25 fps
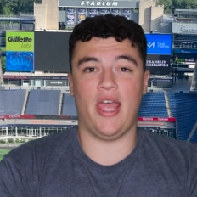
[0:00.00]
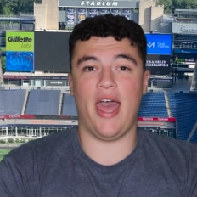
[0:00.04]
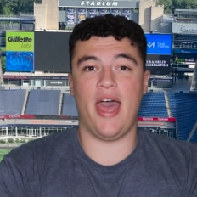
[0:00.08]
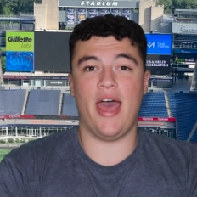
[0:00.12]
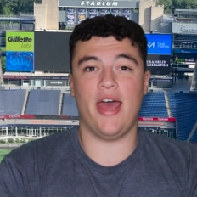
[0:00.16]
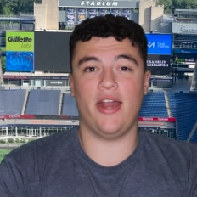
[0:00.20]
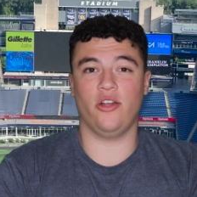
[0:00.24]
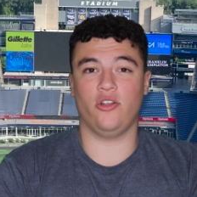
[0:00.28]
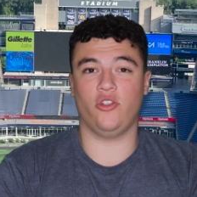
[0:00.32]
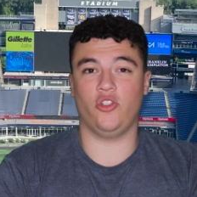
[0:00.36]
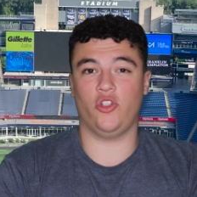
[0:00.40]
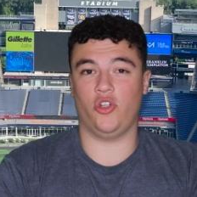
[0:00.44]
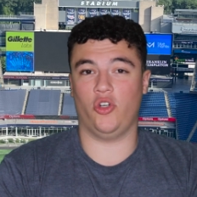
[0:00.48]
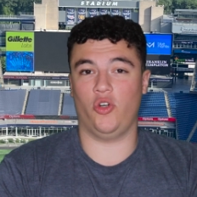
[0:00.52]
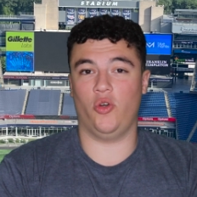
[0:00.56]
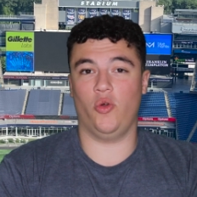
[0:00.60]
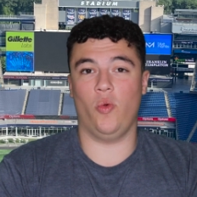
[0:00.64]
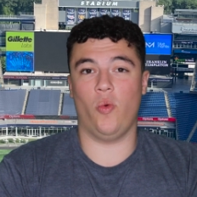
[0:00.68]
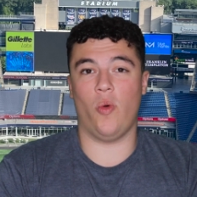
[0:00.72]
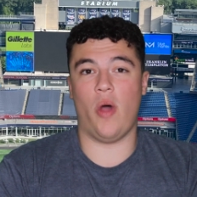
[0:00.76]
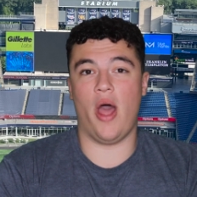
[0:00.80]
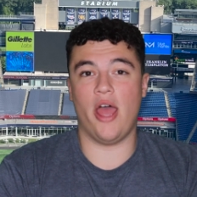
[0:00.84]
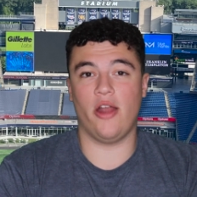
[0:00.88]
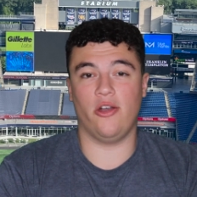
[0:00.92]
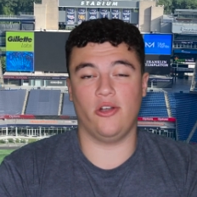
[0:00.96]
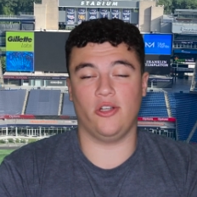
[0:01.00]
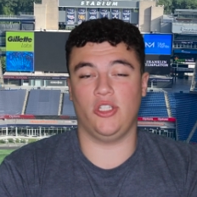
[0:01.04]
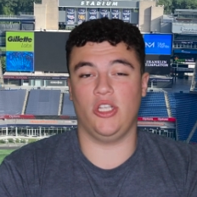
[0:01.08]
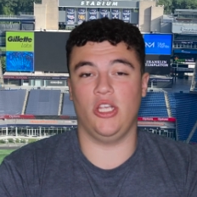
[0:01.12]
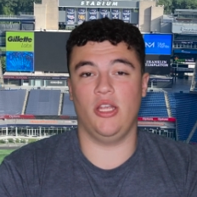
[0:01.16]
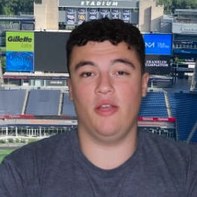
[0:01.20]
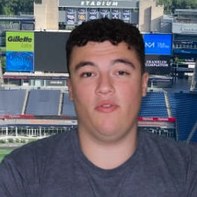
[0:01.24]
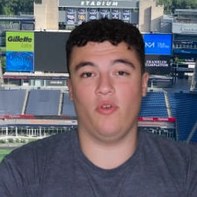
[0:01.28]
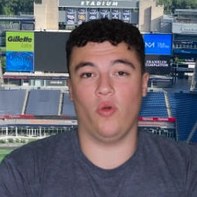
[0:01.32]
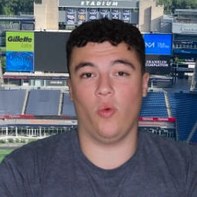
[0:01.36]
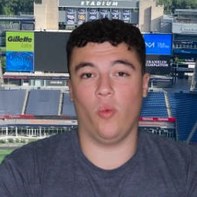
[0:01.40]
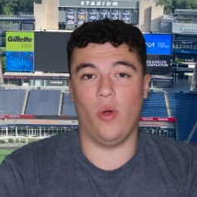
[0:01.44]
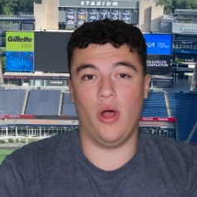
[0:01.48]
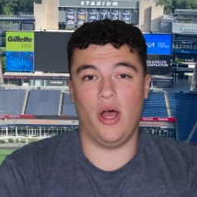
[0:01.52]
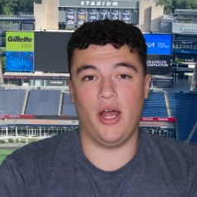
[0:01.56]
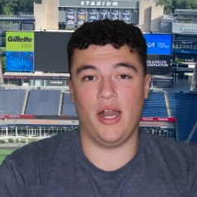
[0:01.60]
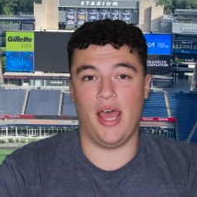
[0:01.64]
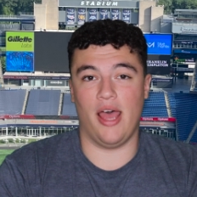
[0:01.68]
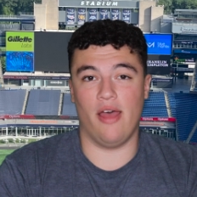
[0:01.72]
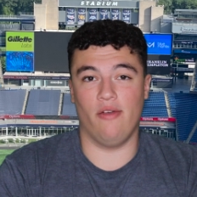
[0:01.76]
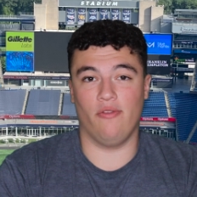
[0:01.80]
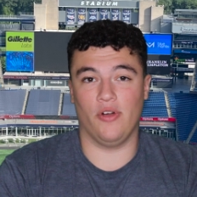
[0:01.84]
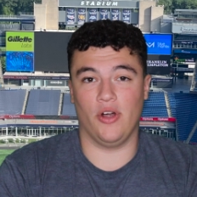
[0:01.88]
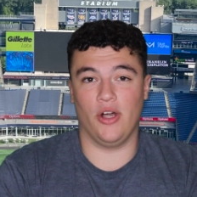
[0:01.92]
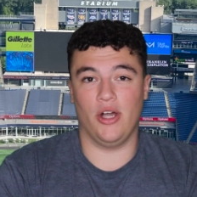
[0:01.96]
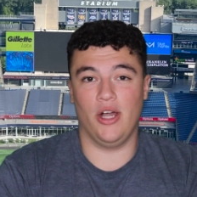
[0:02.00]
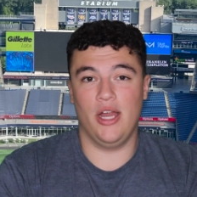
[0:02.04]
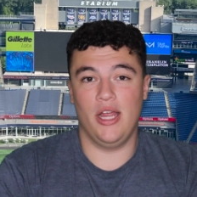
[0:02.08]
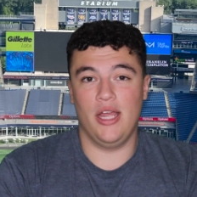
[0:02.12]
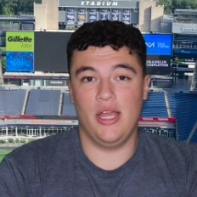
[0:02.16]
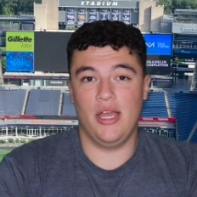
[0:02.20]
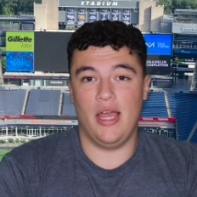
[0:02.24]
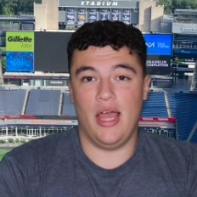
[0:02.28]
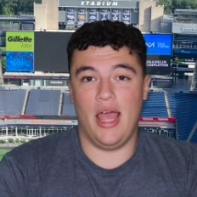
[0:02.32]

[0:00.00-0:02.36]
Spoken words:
had a true wide receiver one ever,